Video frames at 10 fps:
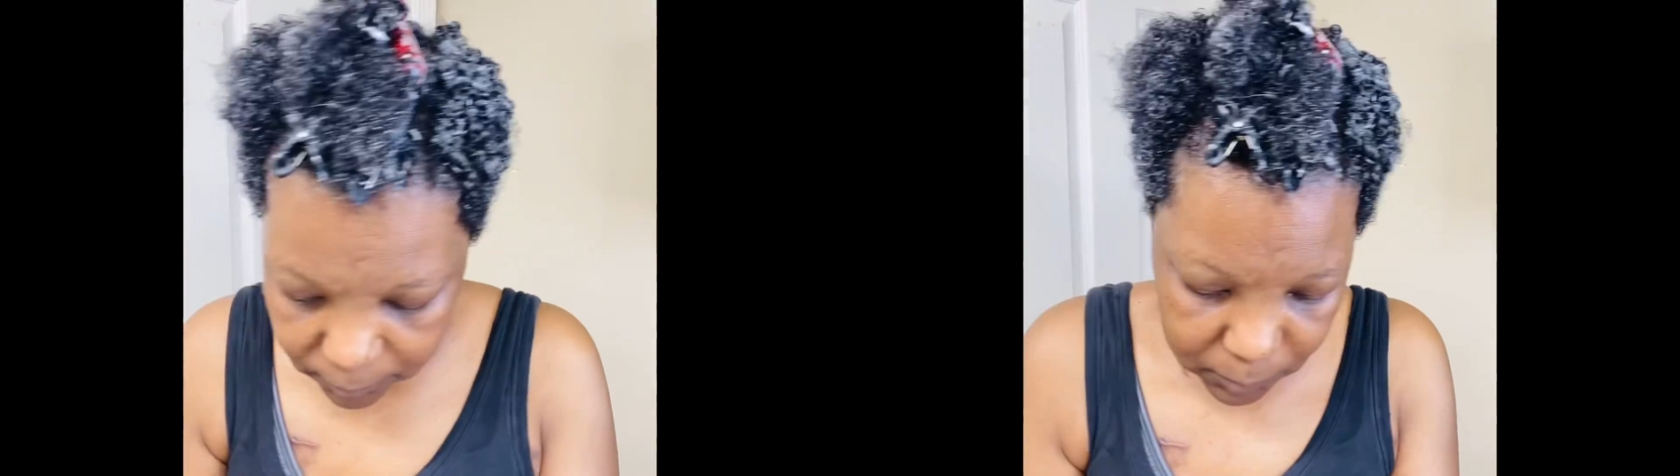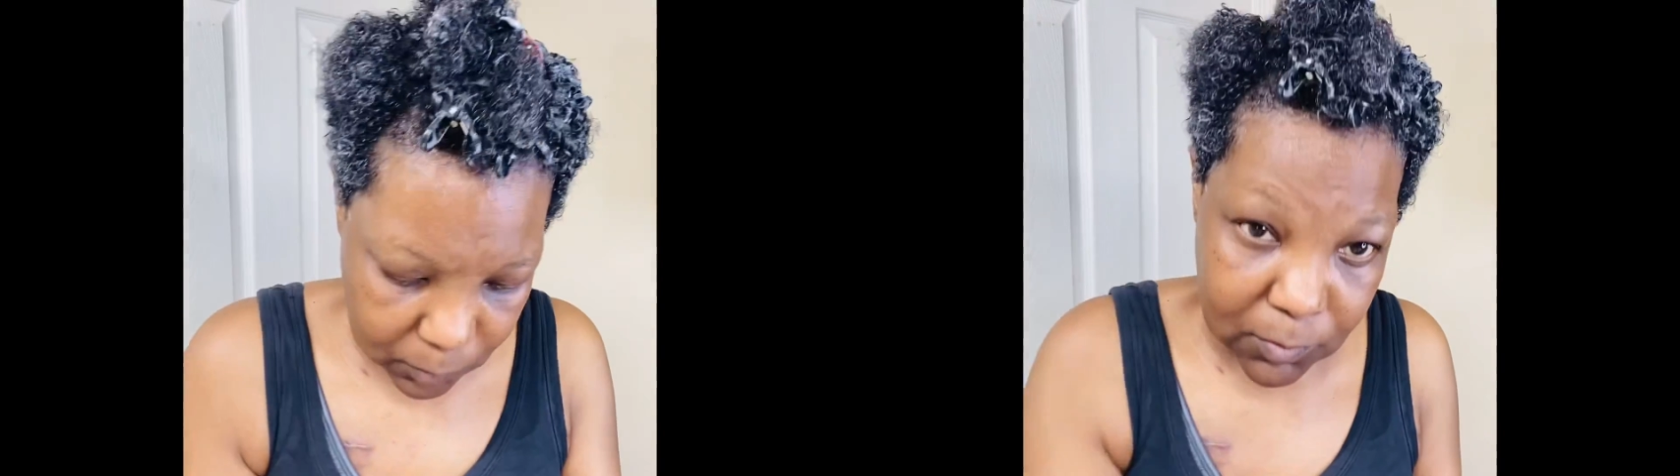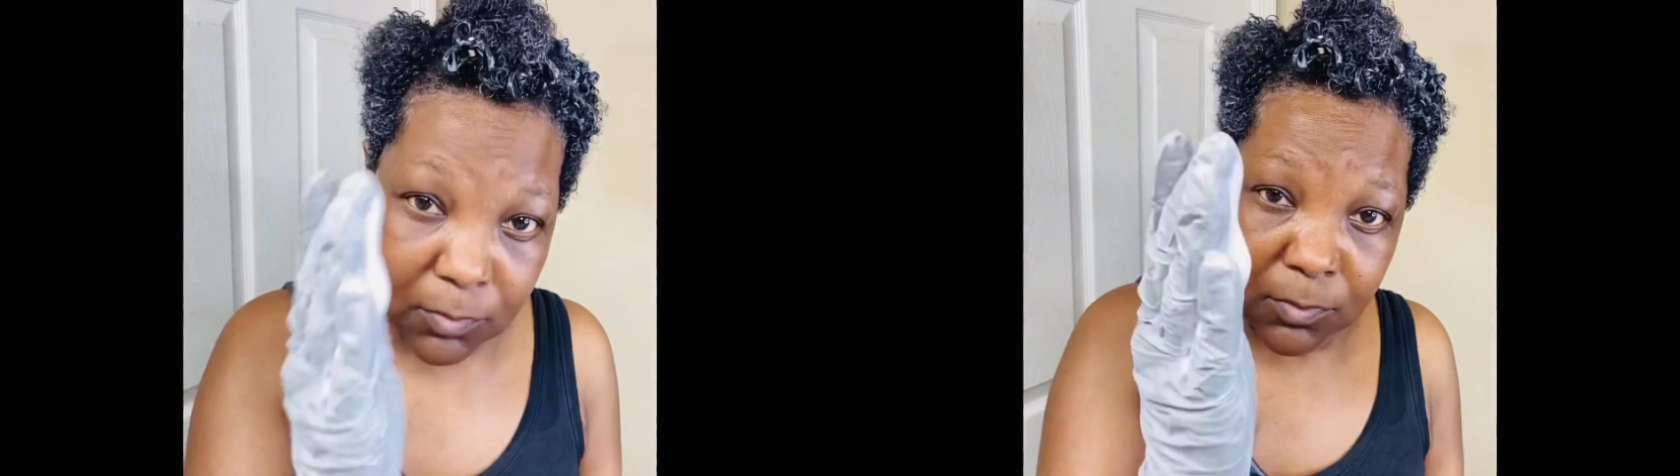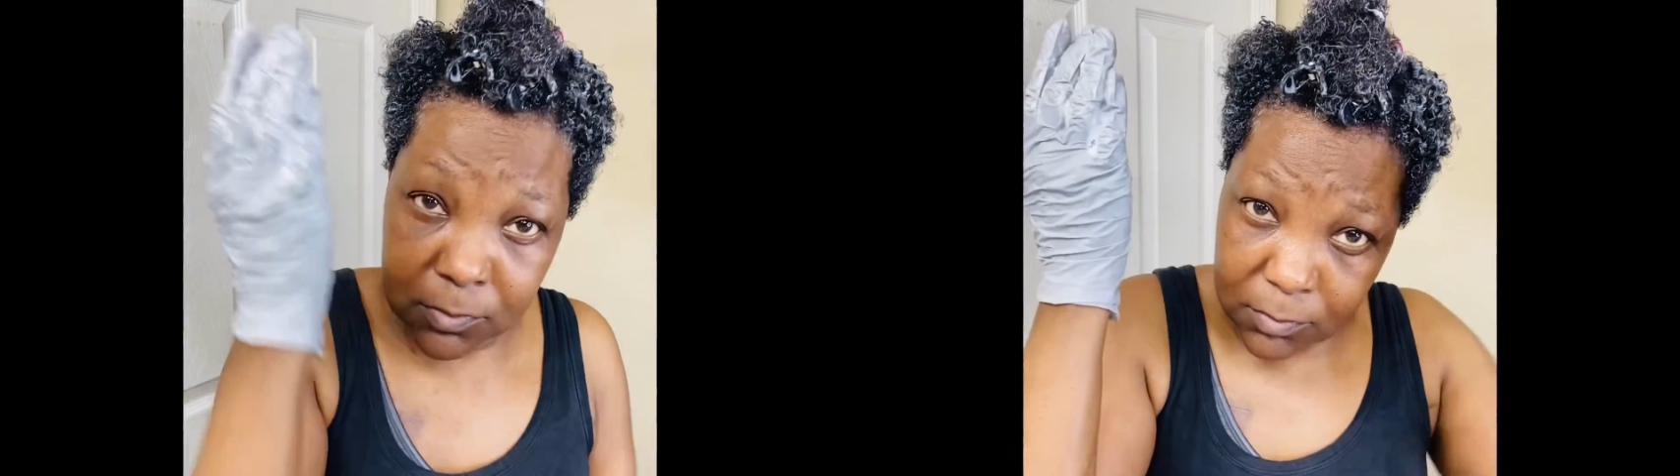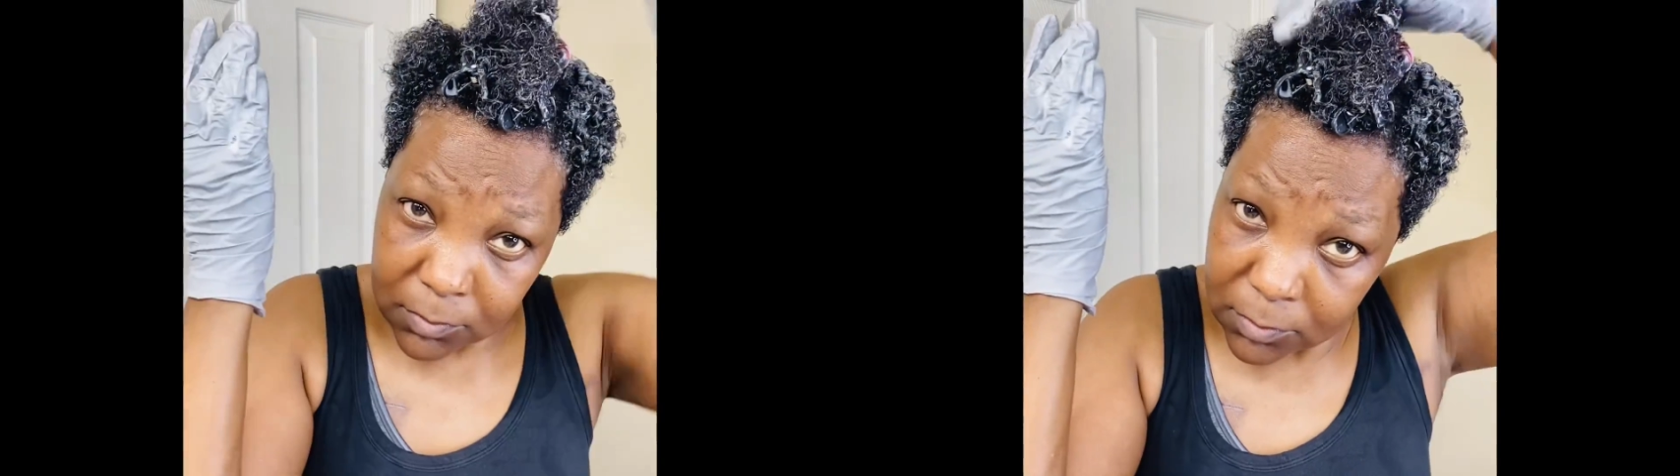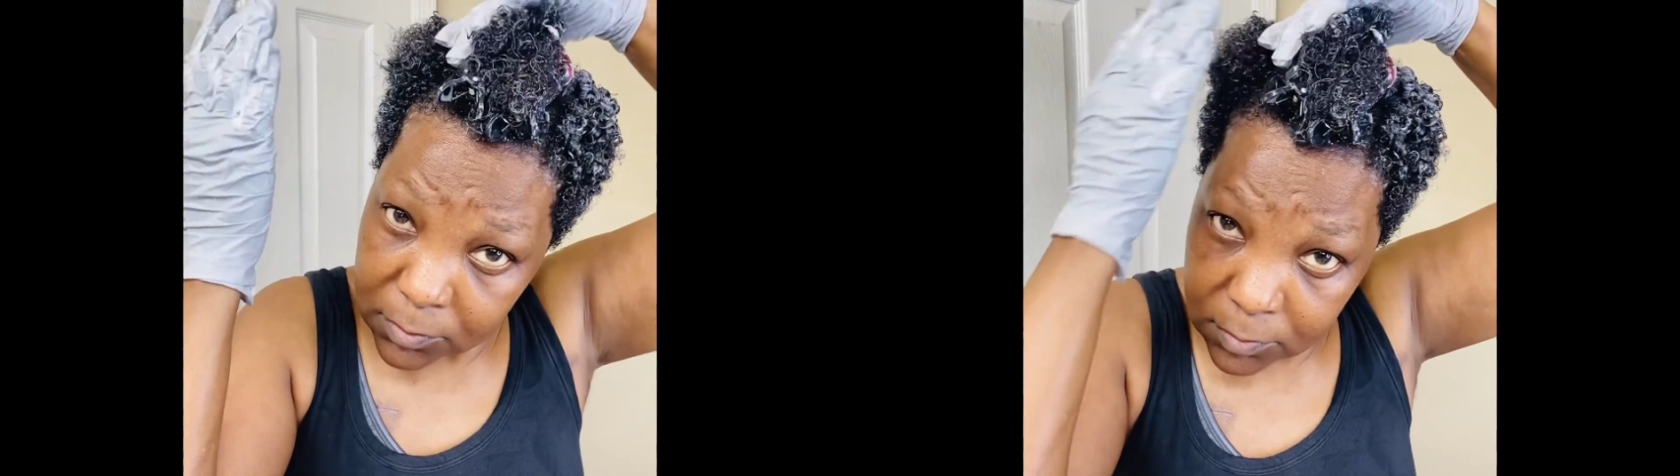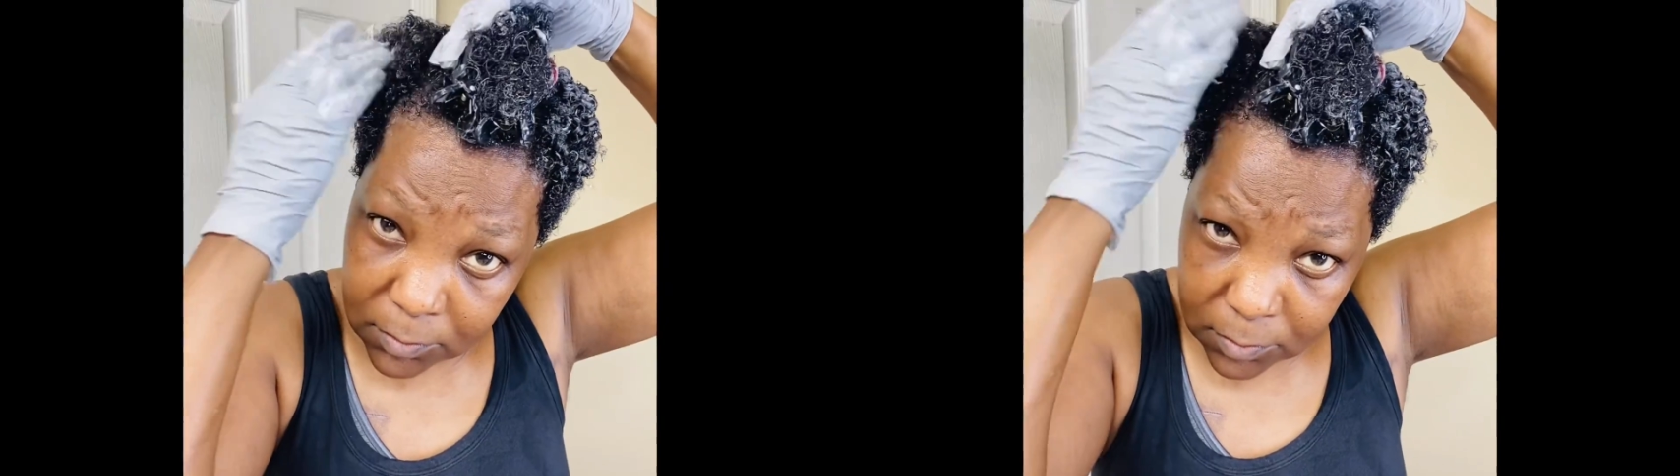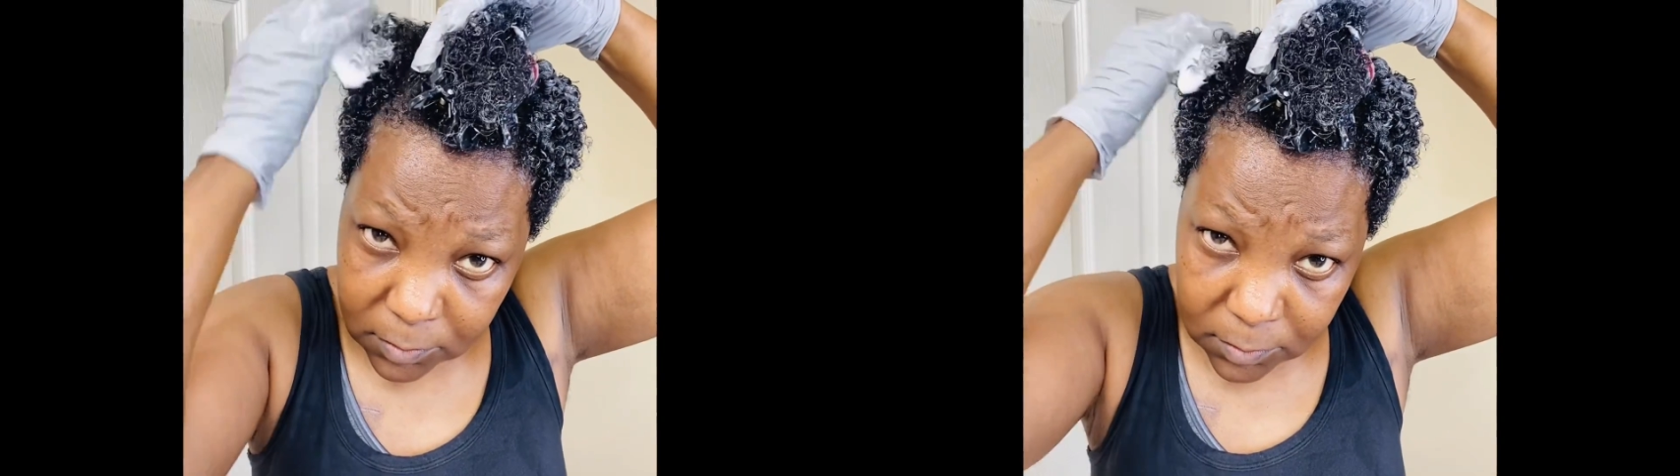2 to 3 times a week.
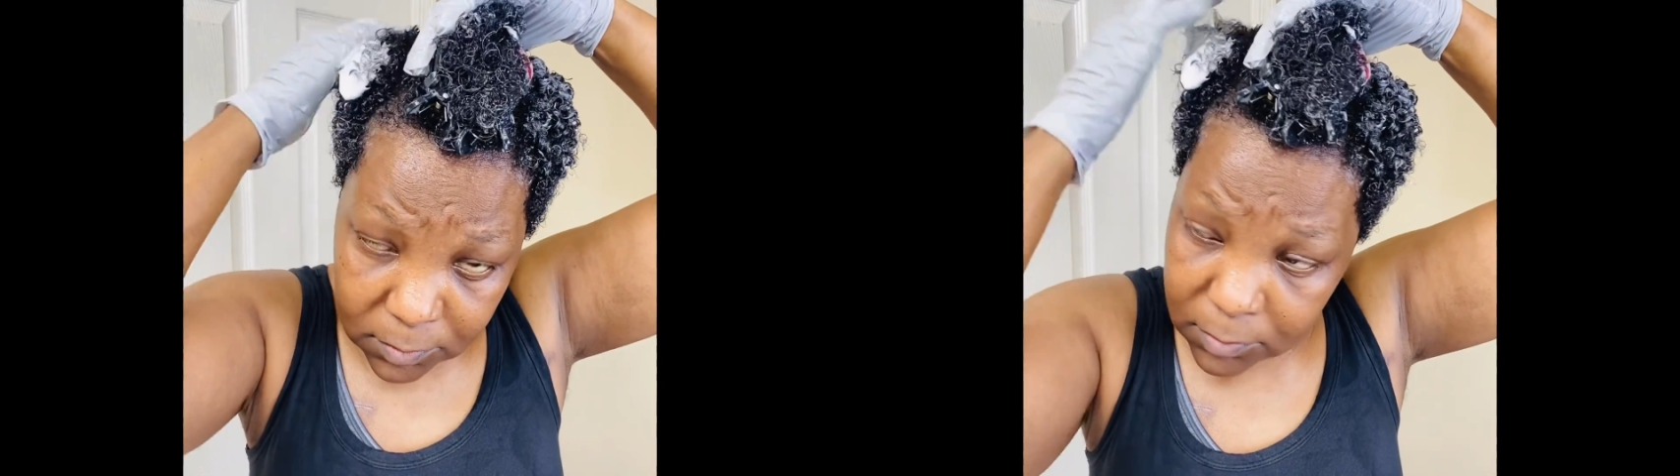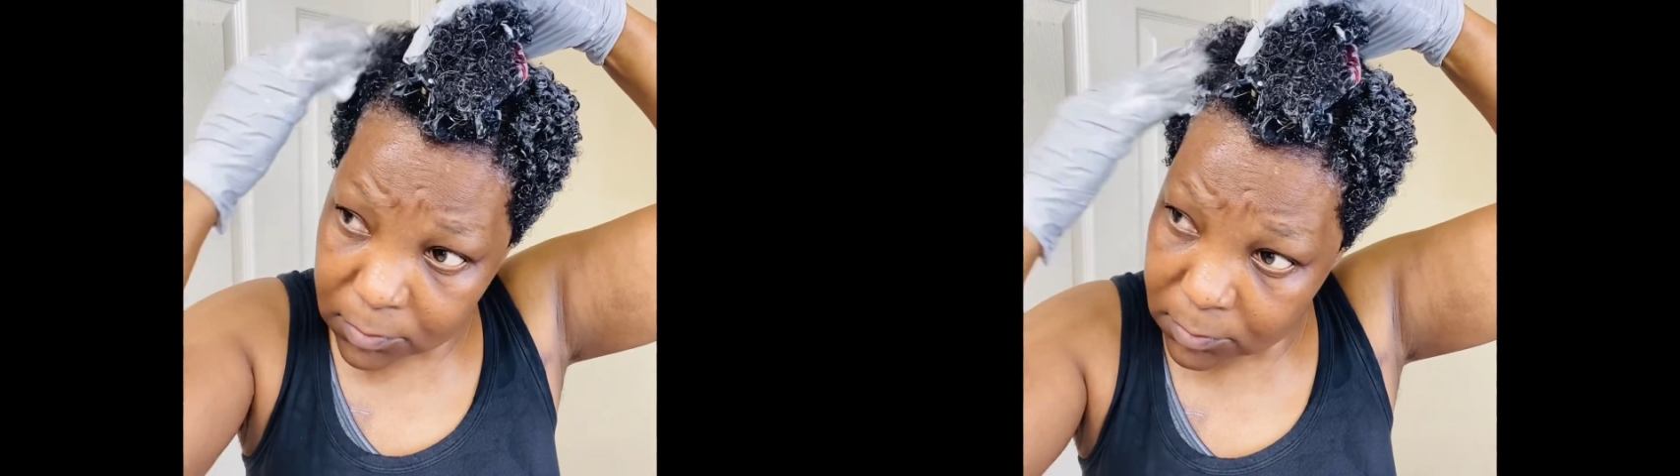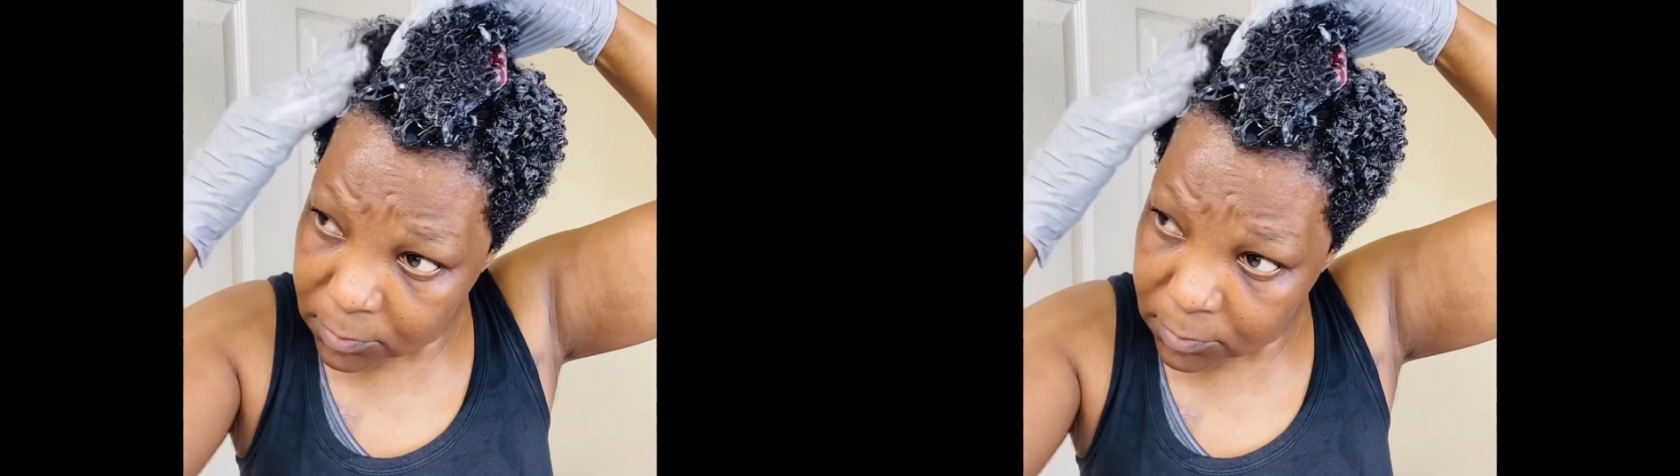So